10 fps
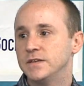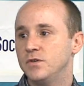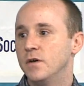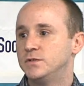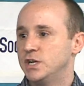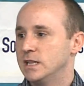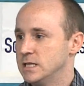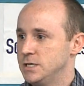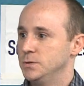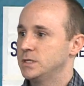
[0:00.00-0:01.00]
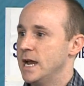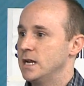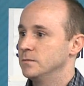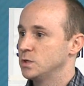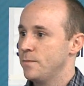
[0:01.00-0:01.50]
If you have gently used
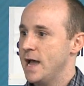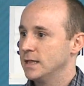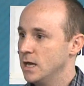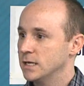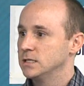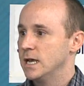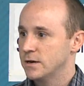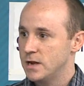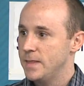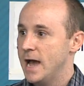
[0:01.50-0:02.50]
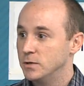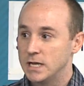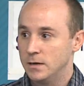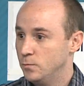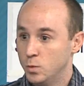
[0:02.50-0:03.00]
items or padlocks laying around the house,
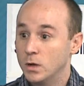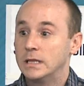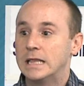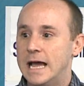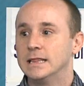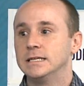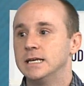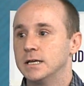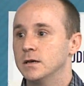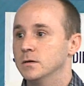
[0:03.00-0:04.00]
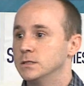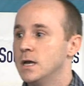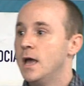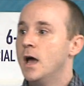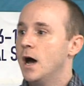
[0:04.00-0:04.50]
I will gladly take those.
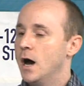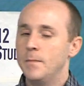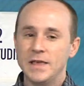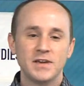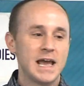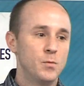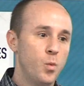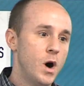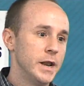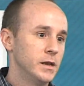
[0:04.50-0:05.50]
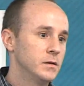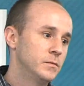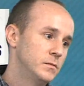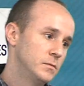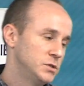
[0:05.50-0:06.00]
I think I had one
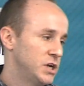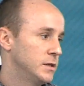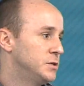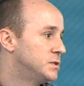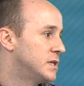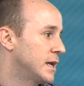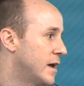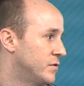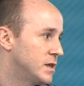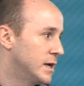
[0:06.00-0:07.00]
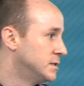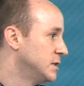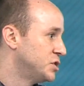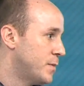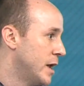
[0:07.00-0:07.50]
gently used thing. Everything else they
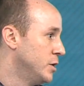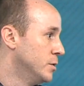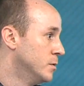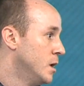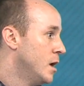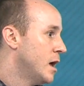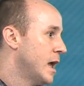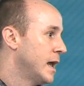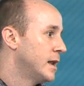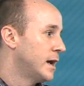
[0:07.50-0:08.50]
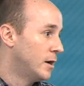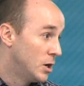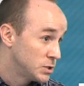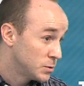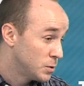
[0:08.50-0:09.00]
just bought new. And I
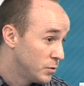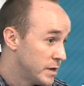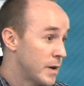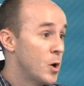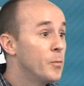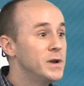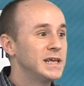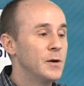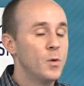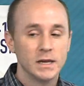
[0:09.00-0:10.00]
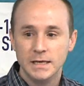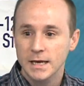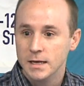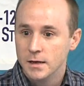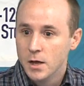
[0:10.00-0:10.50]
also told them I'm hoping to get 1
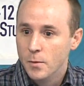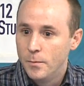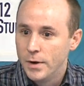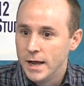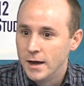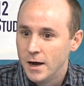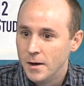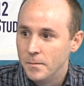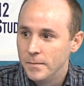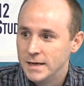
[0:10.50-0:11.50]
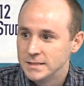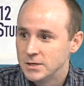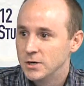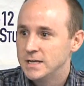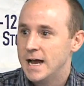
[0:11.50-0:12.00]
kit, but it doesn't
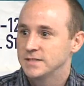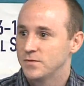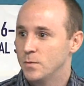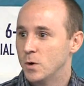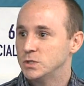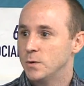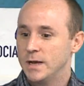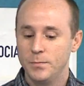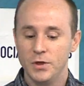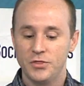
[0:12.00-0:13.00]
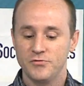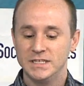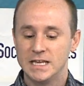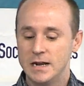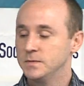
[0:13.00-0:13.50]
hurt to ask for more. So I put 3
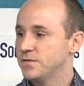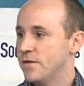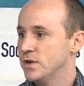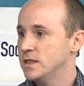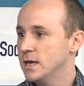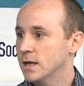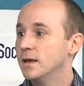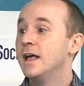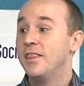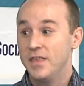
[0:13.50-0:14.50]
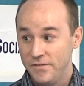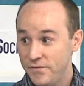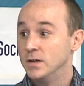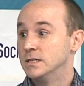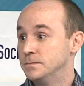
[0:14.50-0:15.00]
signups for everything. They
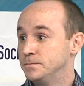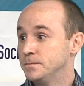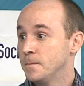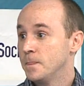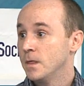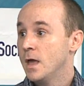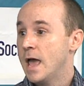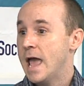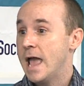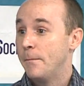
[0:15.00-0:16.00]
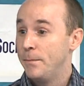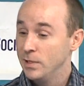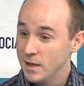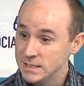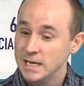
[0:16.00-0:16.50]
filled them.
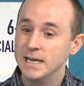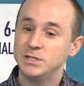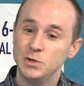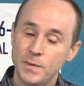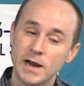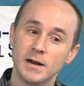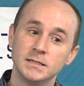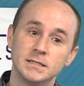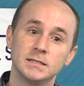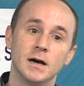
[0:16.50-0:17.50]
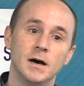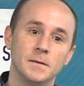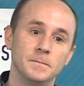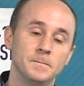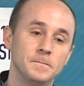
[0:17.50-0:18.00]
Plus, I had 2 parents
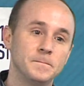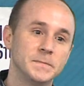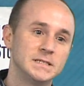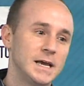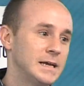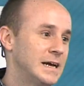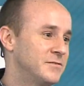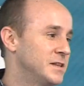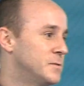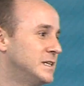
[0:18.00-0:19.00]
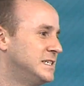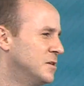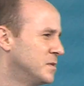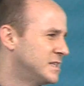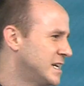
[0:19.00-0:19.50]
say, I don't really want to
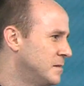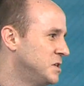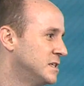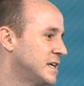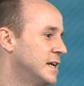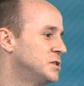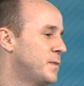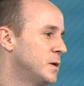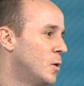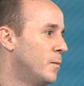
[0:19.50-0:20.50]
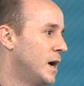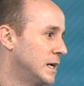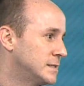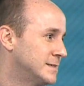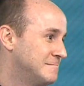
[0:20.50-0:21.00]
deal with the Sign Up Genius. Can I just buy you a whole
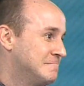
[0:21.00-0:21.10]
box?